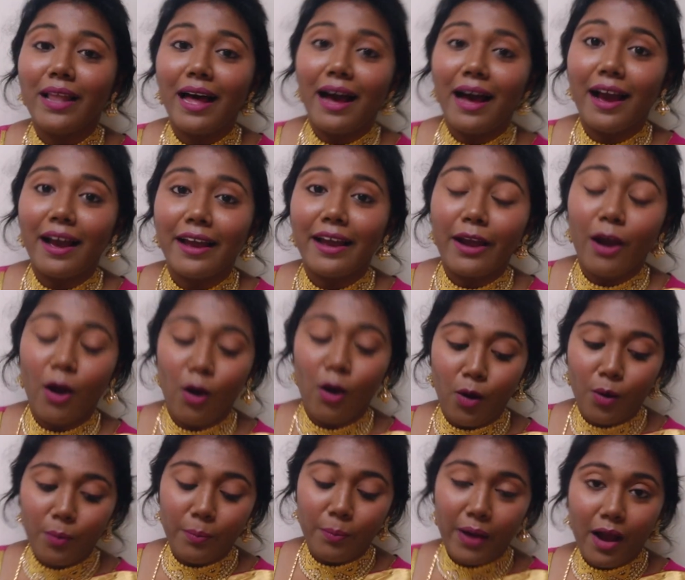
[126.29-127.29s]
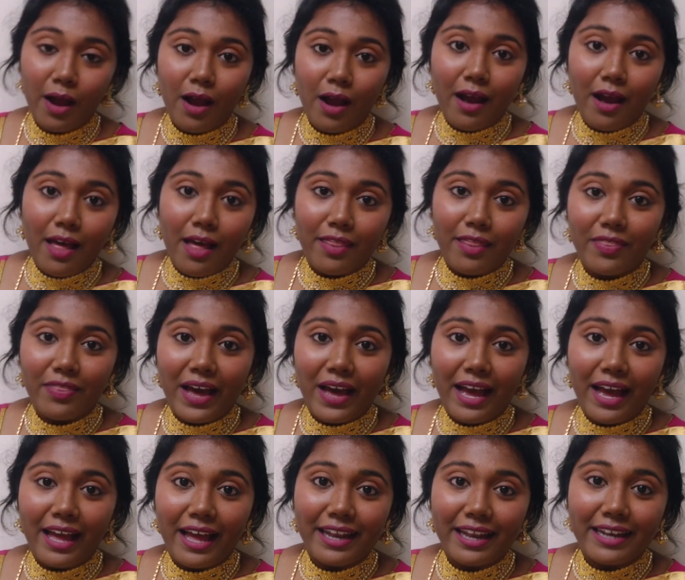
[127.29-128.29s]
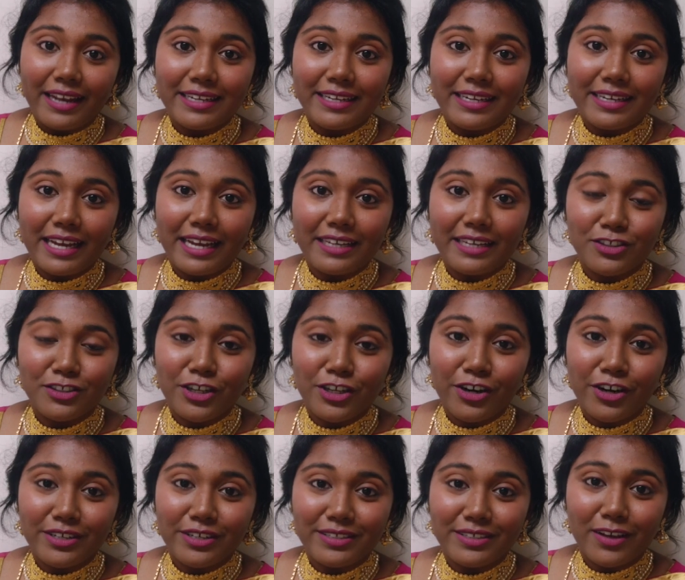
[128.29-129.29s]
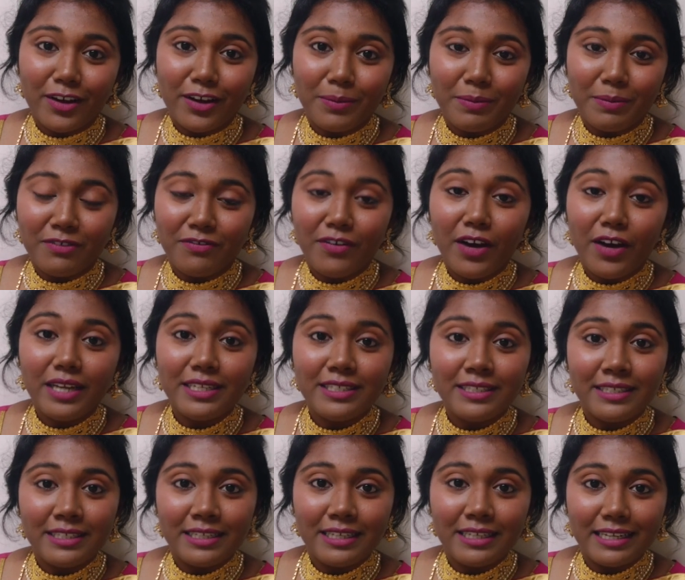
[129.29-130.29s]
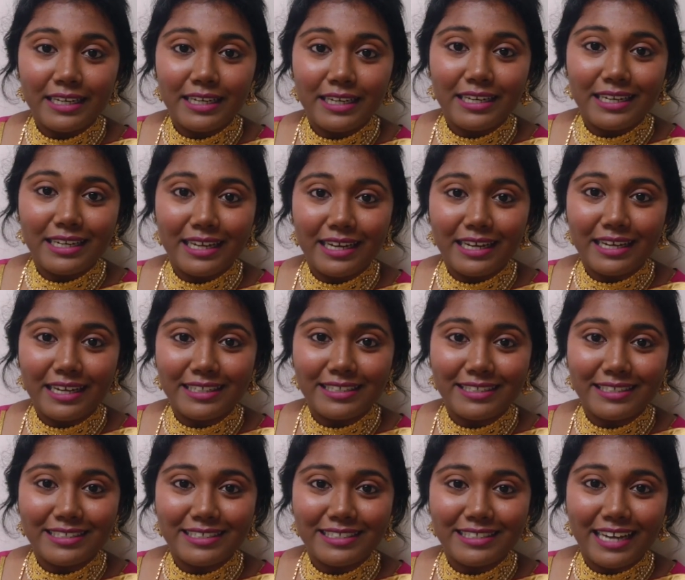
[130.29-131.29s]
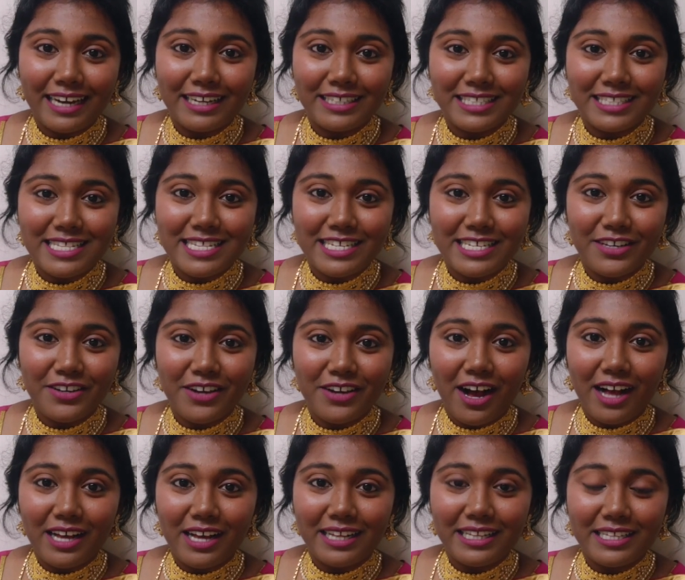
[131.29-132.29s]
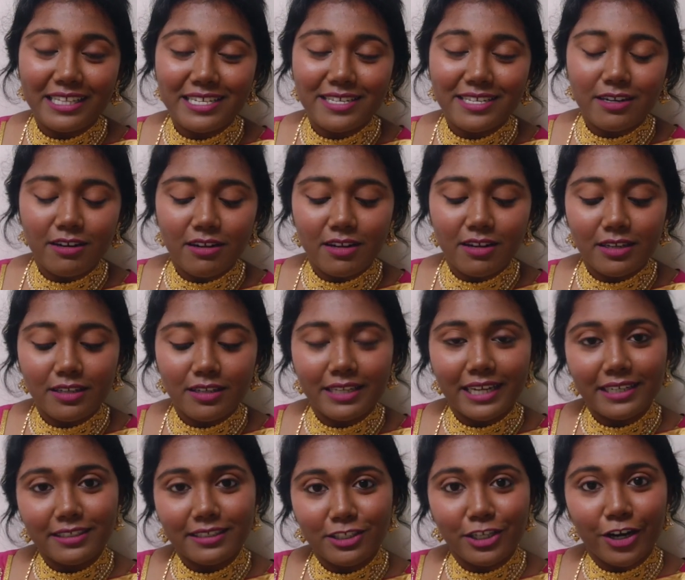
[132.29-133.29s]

I hope that next year is gonna be fun, and I'll see you guys all next